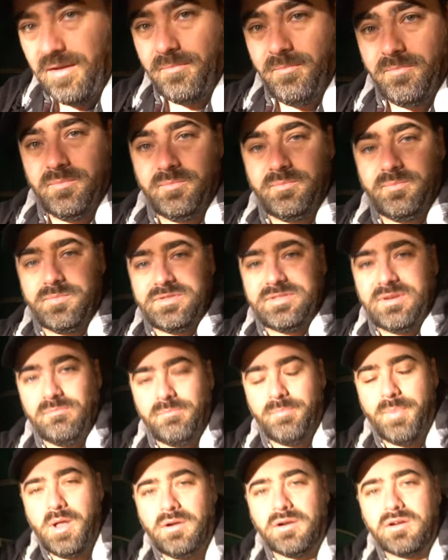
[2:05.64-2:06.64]
a, some
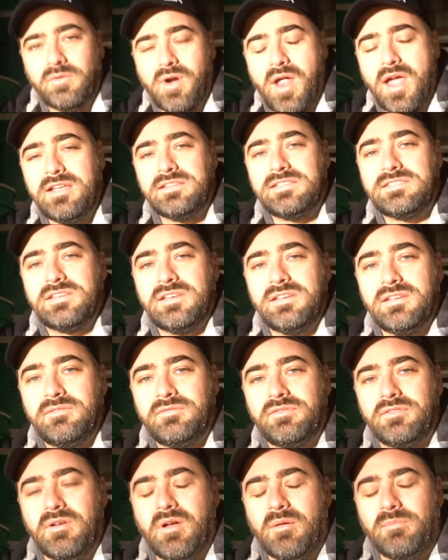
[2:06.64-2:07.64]
bulk rice
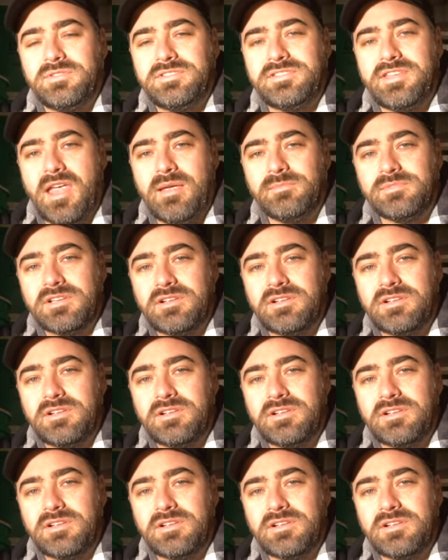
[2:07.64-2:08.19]
from Sam's